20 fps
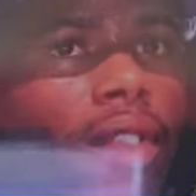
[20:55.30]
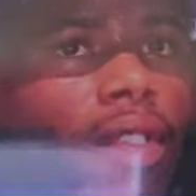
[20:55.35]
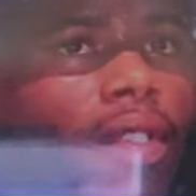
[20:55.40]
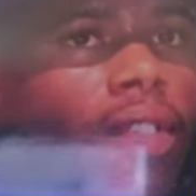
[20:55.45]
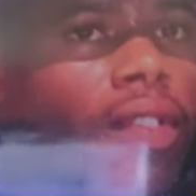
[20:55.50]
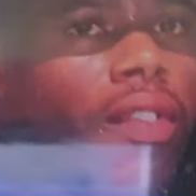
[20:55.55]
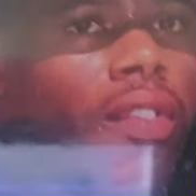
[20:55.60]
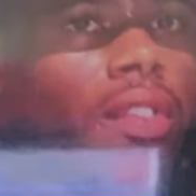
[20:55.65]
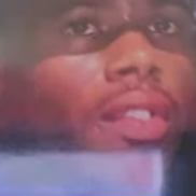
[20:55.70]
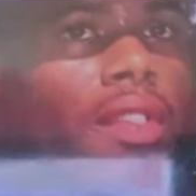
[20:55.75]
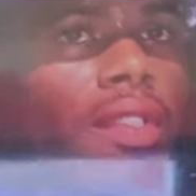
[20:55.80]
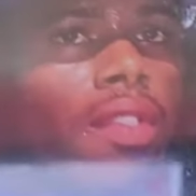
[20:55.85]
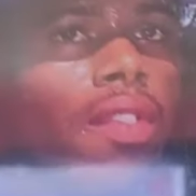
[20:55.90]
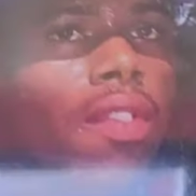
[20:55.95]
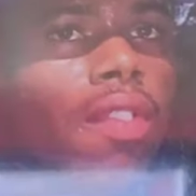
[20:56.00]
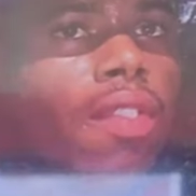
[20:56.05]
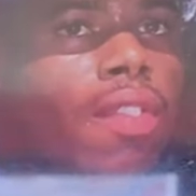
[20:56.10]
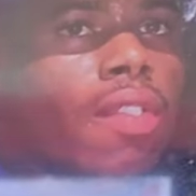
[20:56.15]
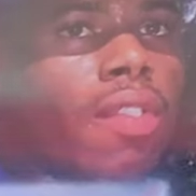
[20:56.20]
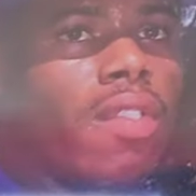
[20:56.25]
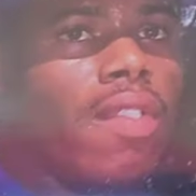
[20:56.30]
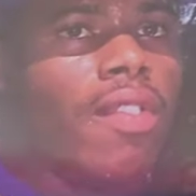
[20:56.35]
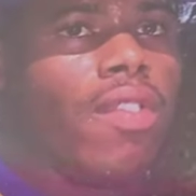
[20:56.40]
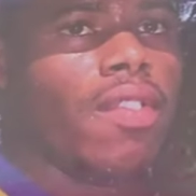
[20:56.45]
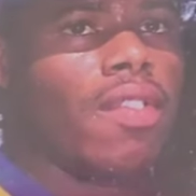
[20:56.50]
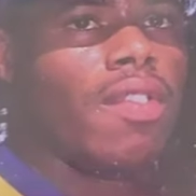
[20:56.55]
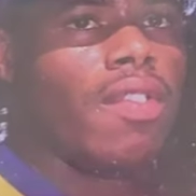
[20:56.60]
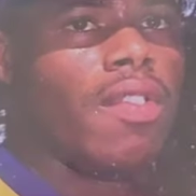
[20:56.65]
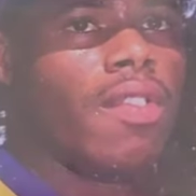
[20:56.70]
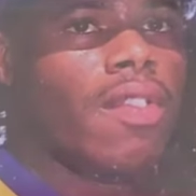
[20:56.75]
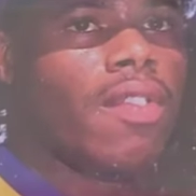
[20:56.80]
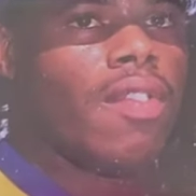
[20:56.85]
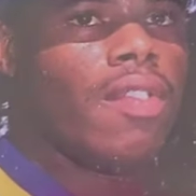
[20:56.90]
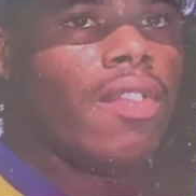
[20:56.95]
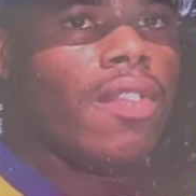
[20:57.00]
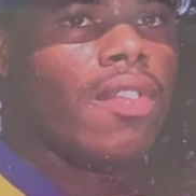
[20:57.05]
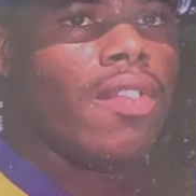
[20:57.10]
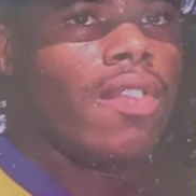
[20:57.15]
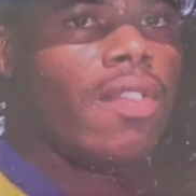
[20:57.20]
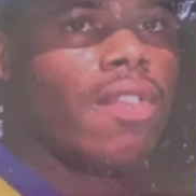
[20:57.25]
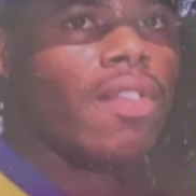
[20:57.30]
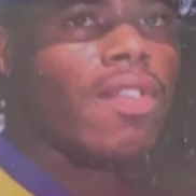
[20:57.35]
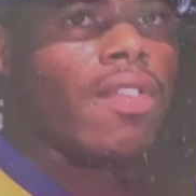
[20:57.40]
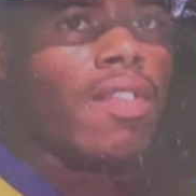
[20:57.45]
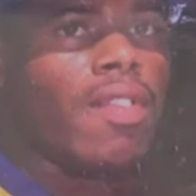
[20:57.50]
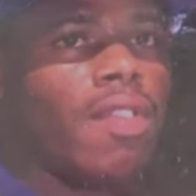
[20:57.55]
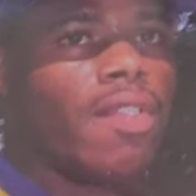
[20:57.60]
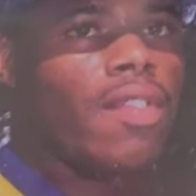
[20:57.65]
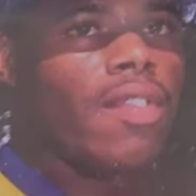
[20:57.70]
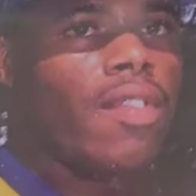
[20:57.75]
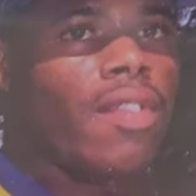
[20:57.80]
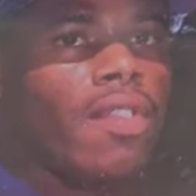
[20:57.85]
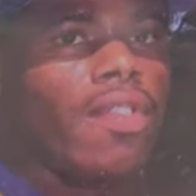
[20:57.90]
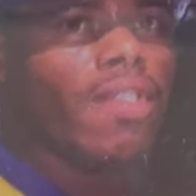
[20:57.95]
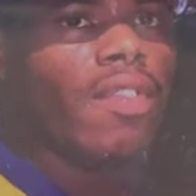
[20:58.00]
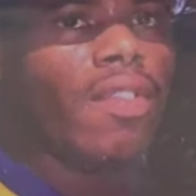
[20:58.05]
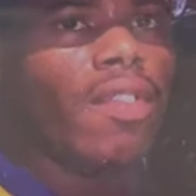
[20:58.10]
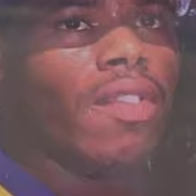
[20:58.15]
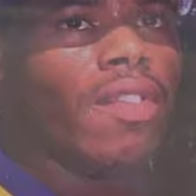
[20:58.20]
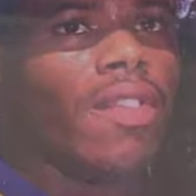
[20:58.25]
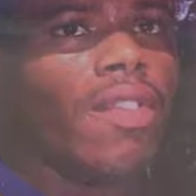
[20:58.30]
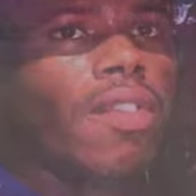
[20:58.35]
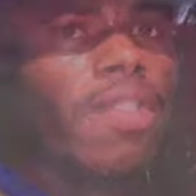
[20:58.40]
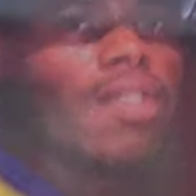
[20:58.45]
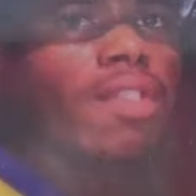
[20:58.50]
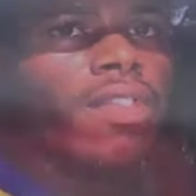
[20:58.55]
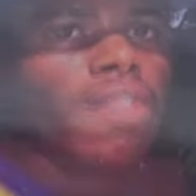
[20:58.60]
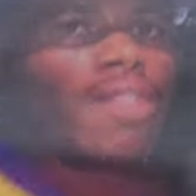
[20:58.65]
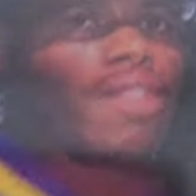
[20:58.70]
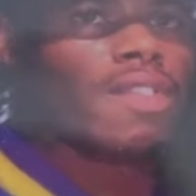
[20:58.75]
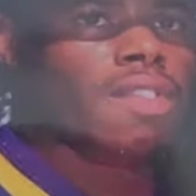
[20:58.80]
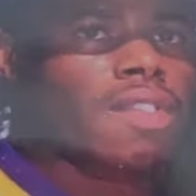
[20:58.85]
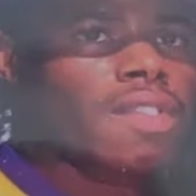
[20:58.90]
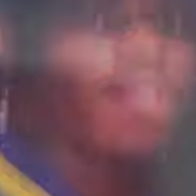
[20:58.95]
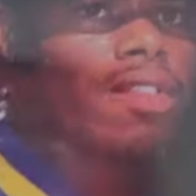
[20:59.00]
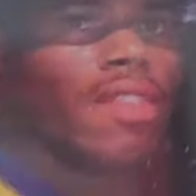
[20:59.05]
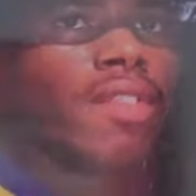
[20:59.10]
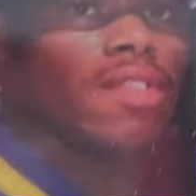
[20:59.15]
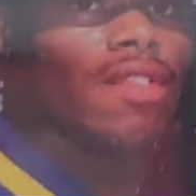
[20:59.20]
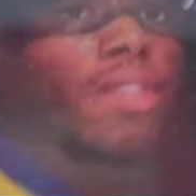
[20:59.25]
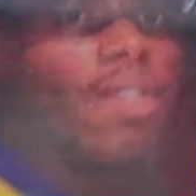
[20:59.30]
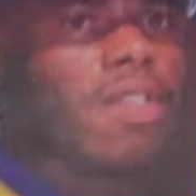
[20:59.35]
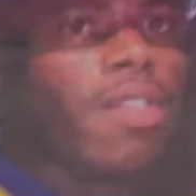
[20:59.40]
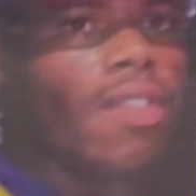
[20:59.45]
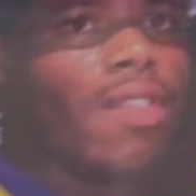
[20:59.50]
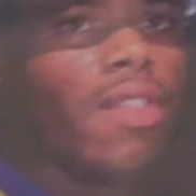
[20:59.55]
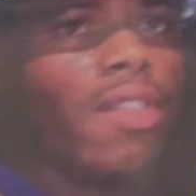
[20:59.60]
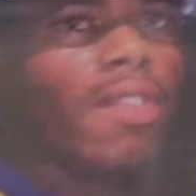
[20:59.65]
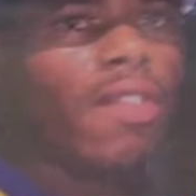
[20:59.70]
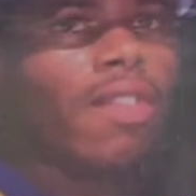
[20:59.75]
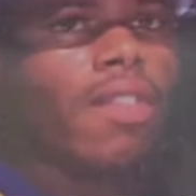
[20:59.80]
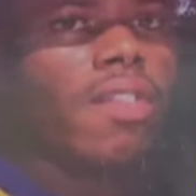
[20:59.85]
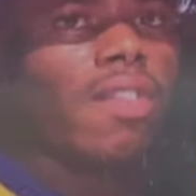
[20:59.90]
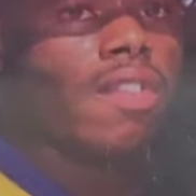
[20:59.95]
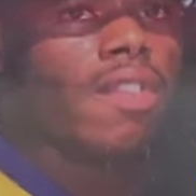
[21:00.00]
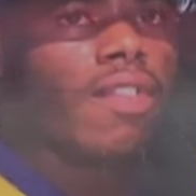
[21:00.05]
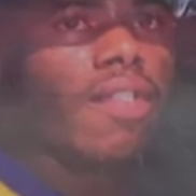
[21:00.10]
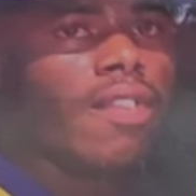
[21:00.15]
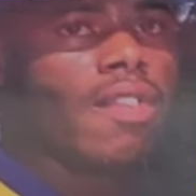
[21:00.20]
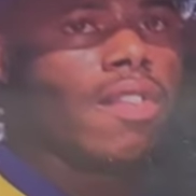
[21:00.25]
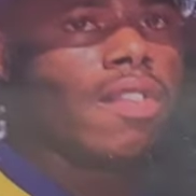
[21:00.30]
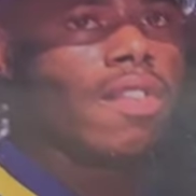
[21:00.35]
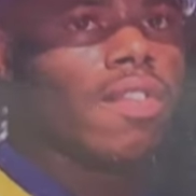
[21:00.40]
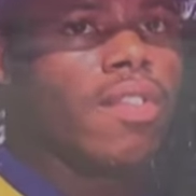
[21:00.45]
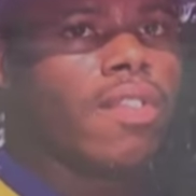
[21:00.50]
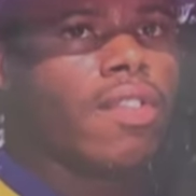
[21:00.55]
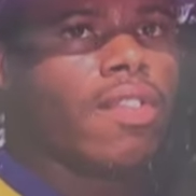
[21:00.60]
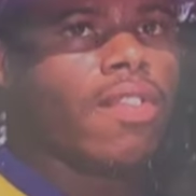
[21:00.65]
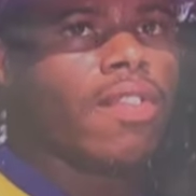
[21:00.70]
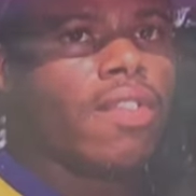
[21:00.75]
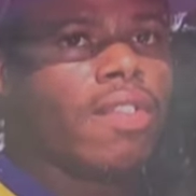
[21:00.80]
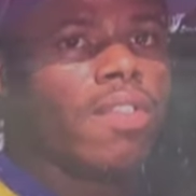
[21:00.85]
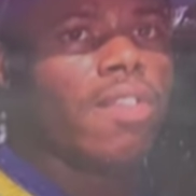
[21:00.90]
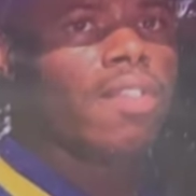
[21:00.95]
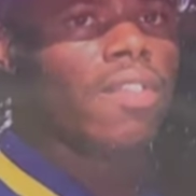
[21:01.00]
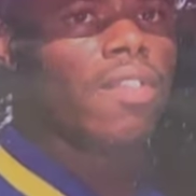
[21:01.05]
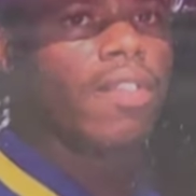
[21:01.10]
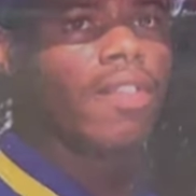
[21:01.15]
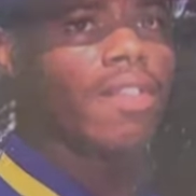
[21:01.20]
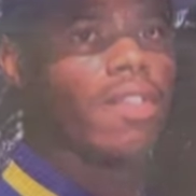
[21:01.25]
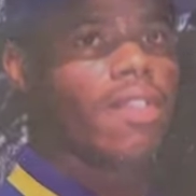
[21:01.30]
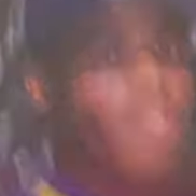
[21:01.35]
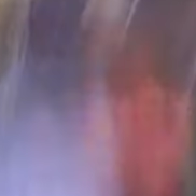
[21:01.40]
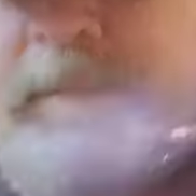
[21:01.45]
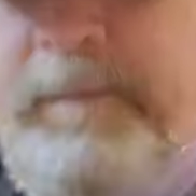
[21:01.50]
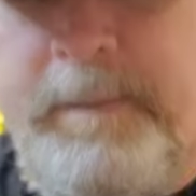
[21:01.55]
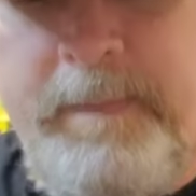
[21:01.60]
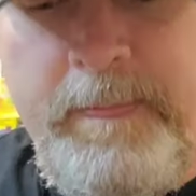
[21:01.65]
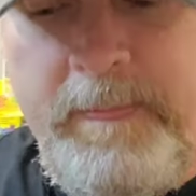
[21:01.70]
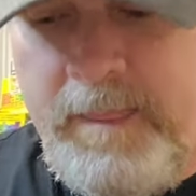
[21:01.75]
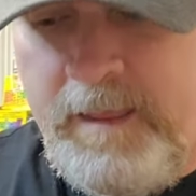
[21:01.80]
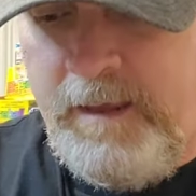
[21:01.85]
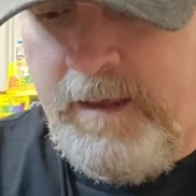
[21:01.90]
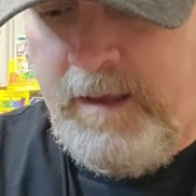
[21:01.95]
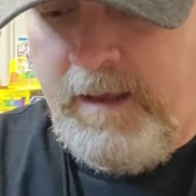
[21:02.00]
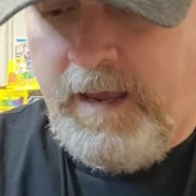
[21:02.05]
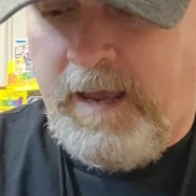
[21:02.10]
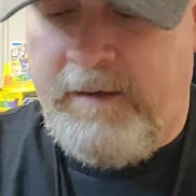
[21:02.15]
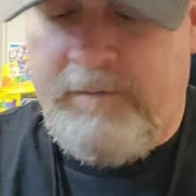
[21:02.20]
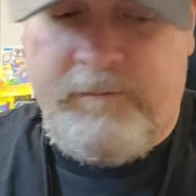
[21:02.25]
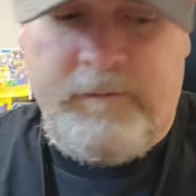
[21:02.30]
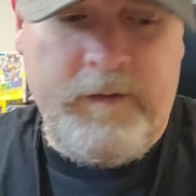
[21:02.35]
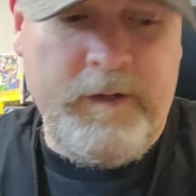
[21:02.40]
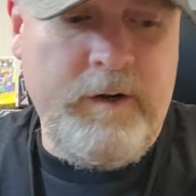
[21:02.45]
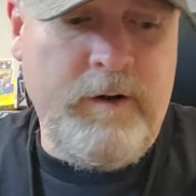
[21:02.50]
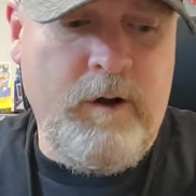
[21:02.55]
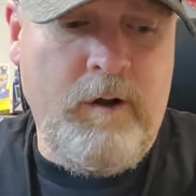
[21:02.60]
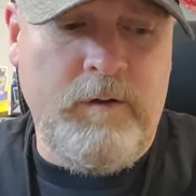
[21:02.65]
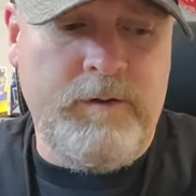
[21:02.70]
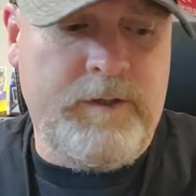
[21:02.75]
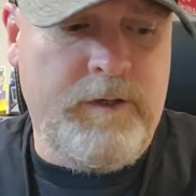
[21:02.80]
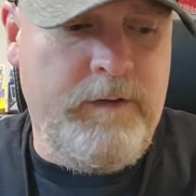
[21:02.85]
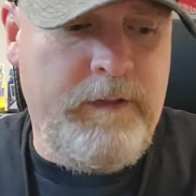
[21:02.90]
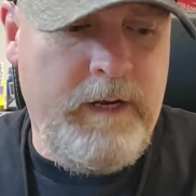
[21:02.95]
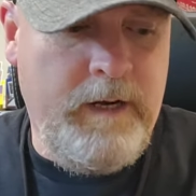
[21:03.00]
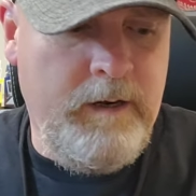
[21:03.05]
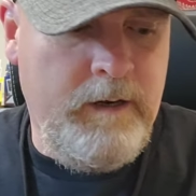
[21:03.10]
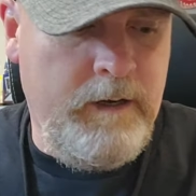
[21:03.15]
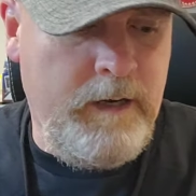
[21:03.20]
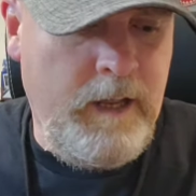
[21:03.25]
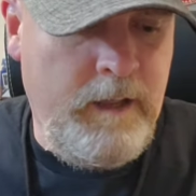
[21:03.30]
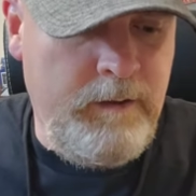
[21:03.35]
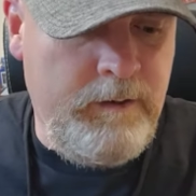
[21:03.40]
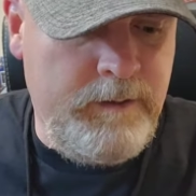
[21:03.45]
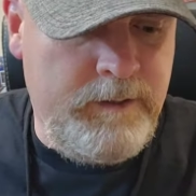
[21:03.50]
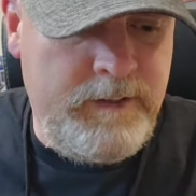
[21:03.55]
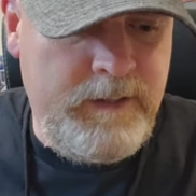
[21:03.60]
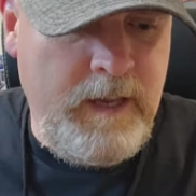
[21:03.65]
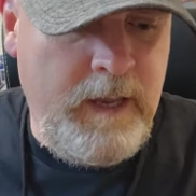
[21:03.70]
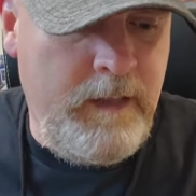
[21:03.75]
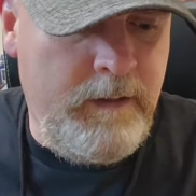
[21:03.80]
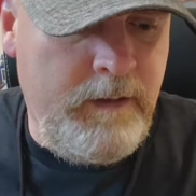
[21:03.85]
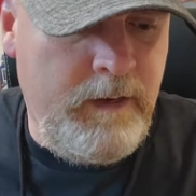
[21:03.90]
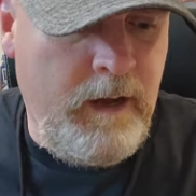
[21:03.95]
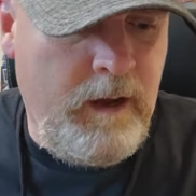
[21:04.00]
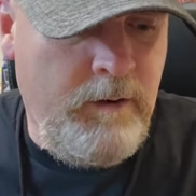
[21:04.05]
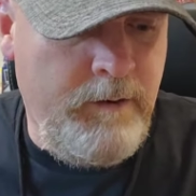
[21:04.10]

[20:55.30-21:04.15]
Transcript: on top of his hat were so insane and futuristic looking back then. And Fleer Ultra, they're another set that